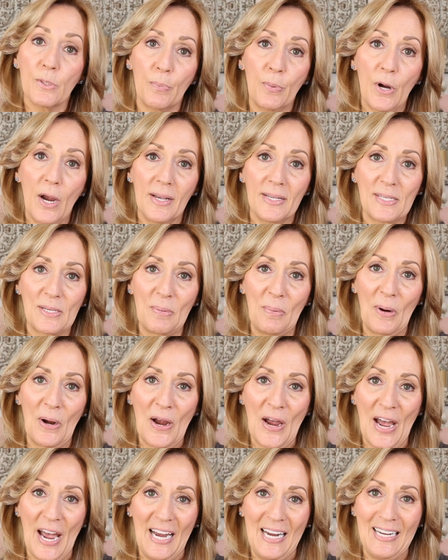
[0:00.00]
surprise,
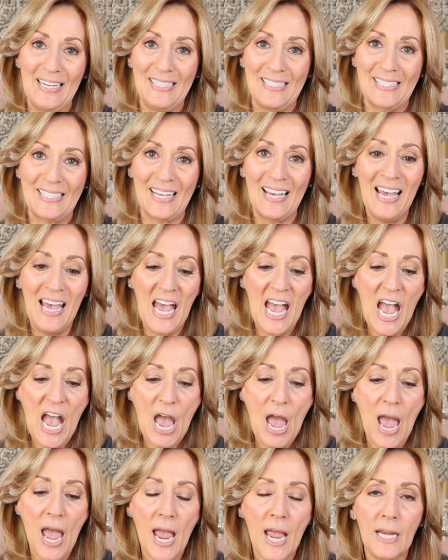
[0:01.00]
surprise,
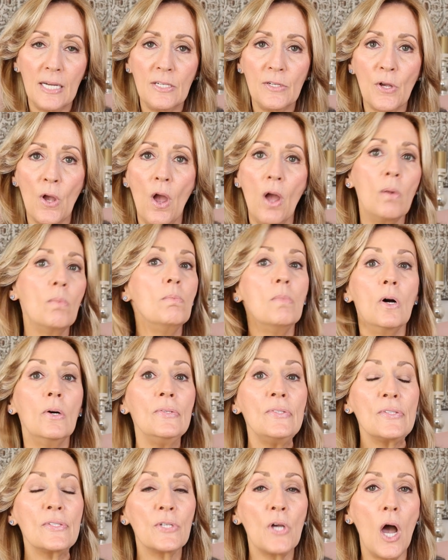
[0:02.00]
and
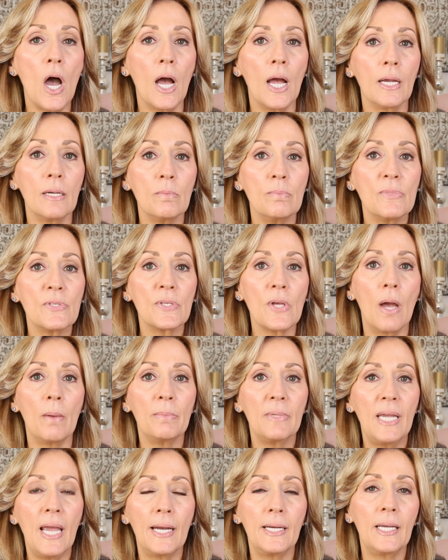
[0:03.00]
most times
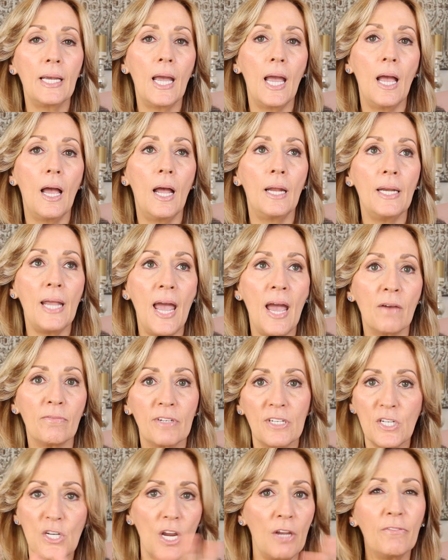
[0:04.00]
I'm getting an
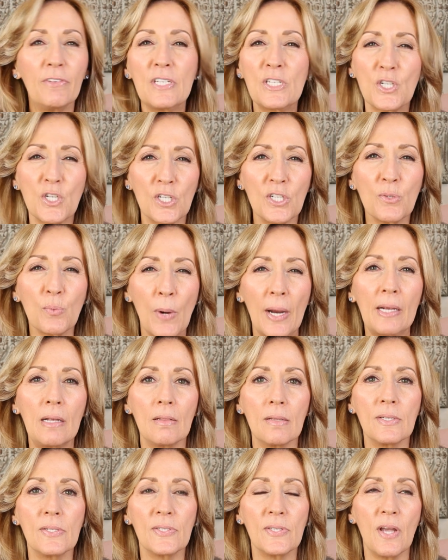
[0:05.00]
average, if it's just
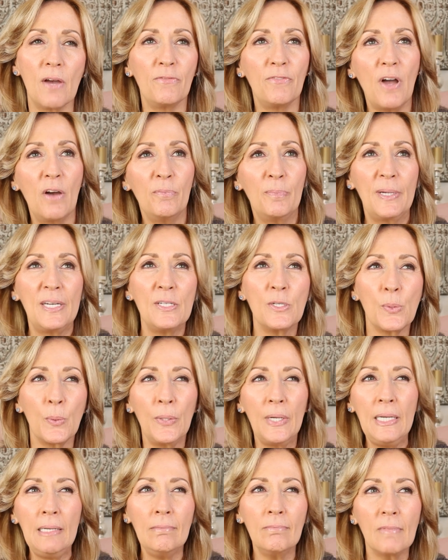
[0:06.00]
regular stuff, of
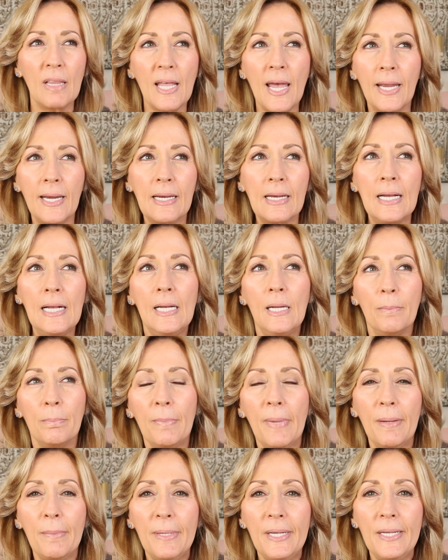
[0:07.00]
between like
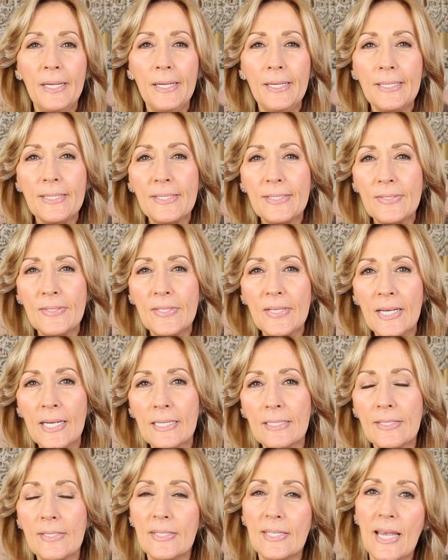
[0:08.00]
maybe
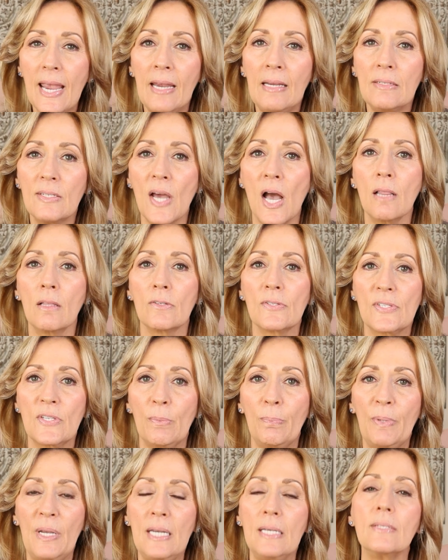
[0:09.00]
six to eight dollars
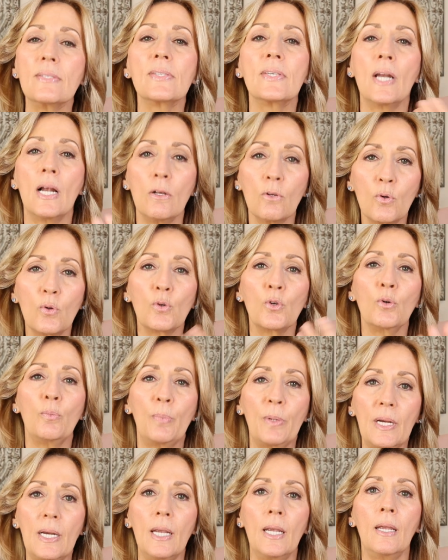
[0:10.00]
a piece, and I'll
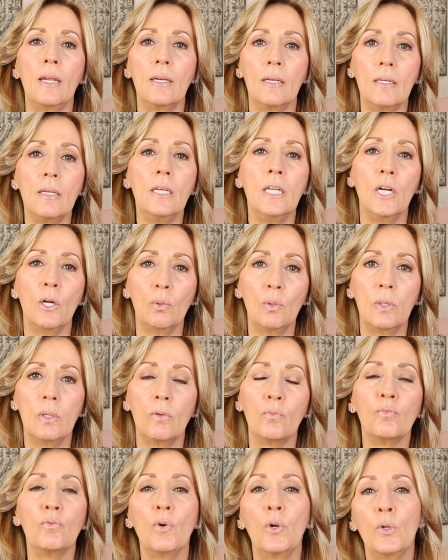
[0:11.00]
group it in, you know,
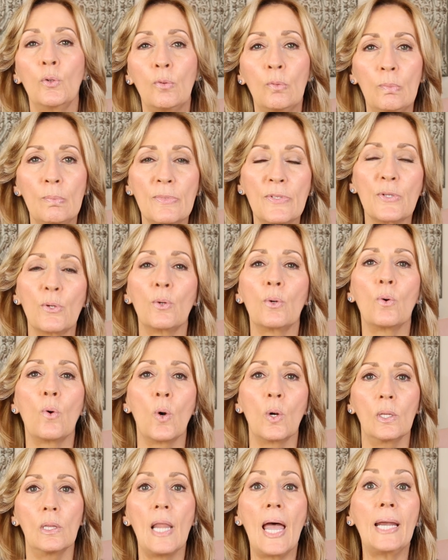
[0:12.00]
rooms or,
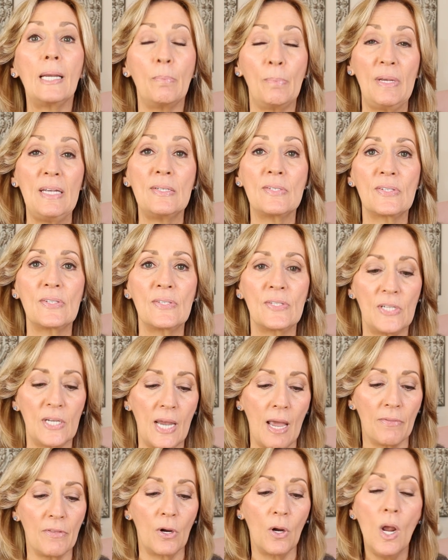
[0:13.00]
or like pieces
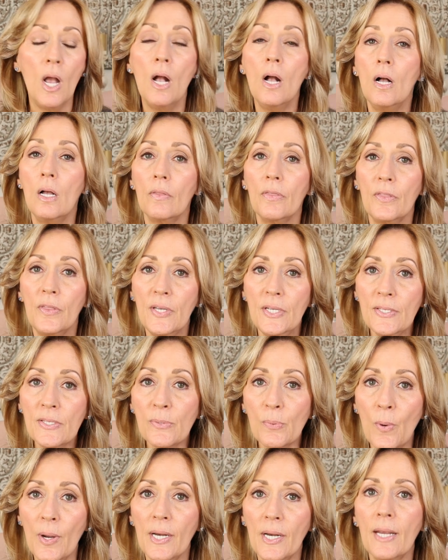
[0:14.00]
together.
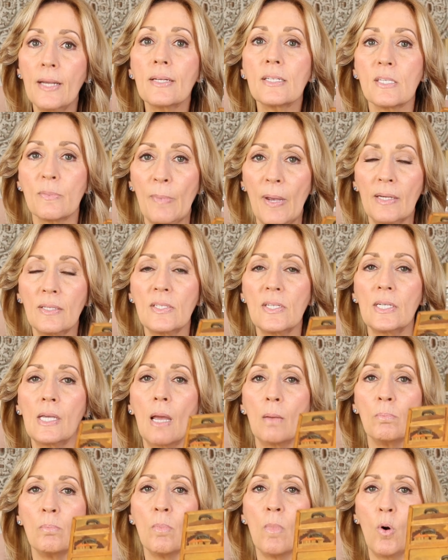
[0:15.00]
This one I expect to
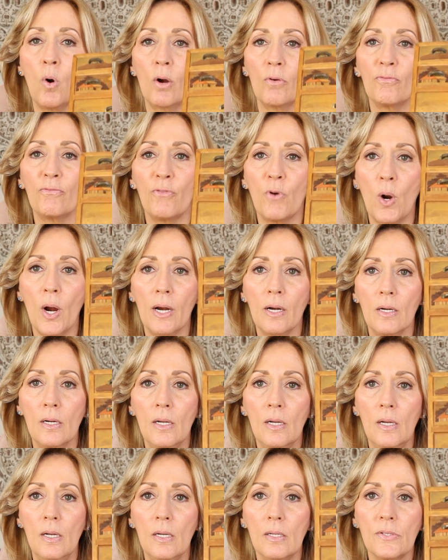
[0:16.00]
get more for.
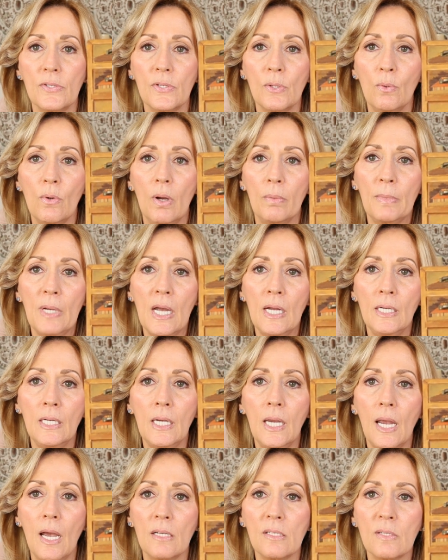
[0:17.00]
So I'm gonna
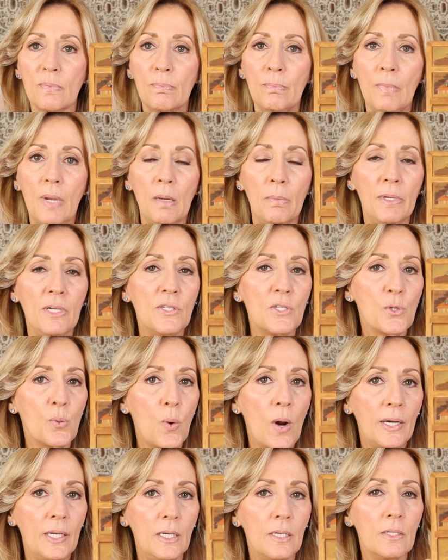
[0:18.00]
guess maybe
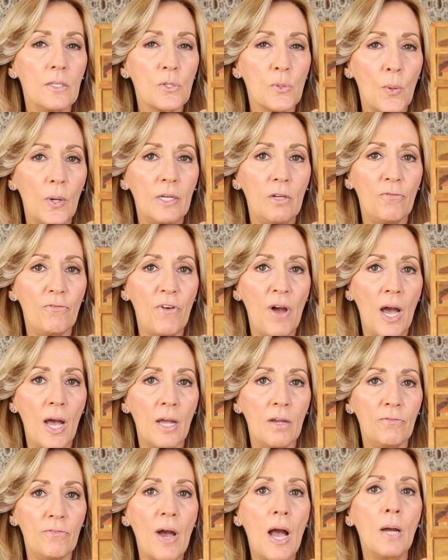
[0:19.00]
20 to
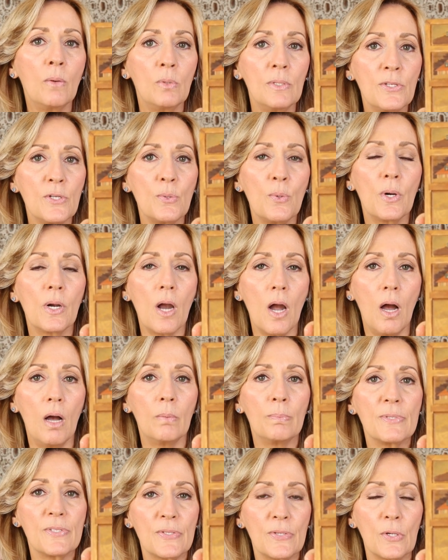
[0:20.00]
25. I will do a
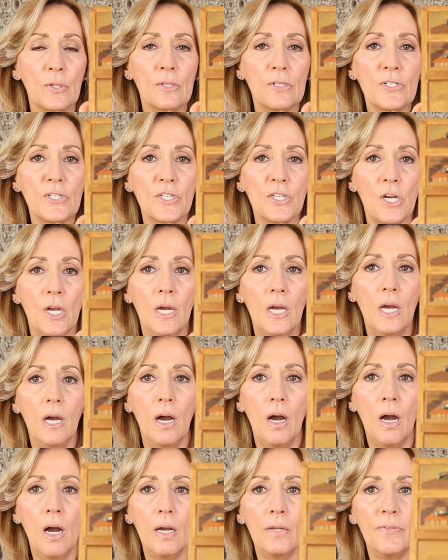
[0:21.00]
comp search
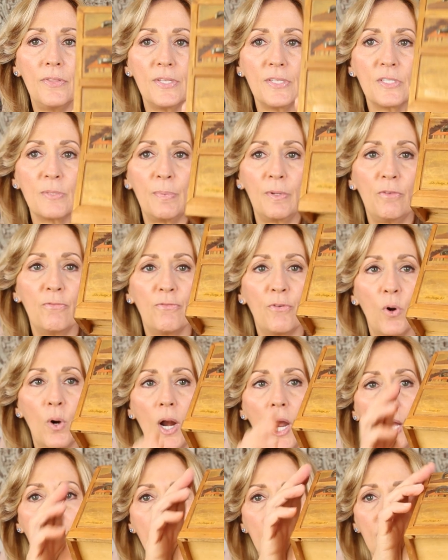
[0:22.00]
on this
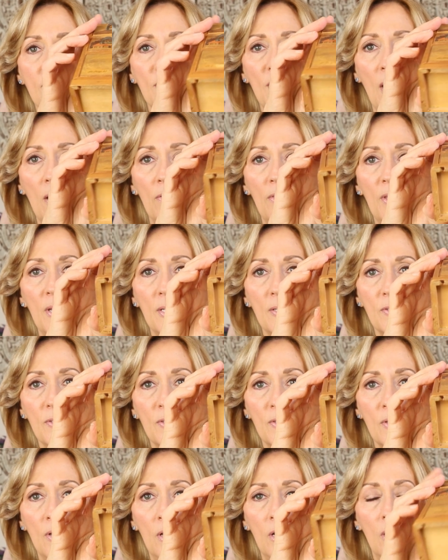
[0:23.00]
before I sell
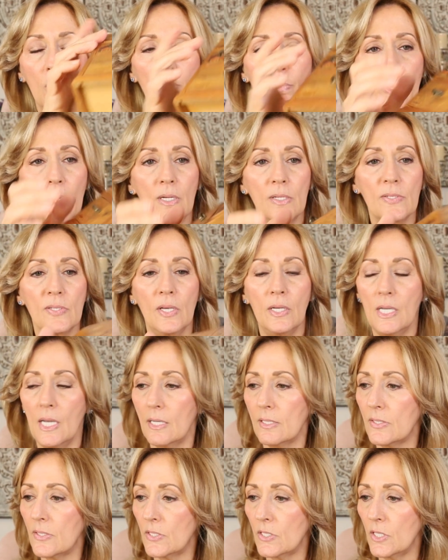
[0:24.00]
this. But I said
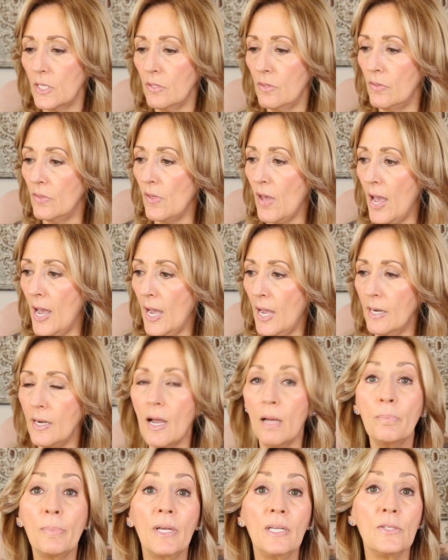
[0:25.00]
yes to
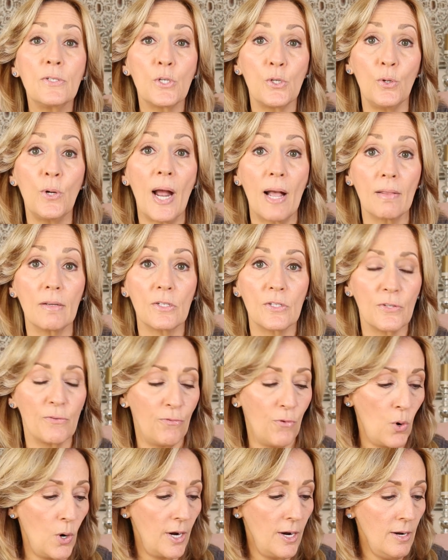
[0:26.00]
that. I paid $2
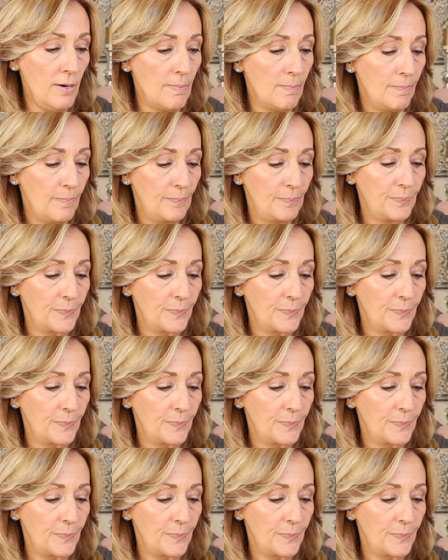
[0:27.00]
for it.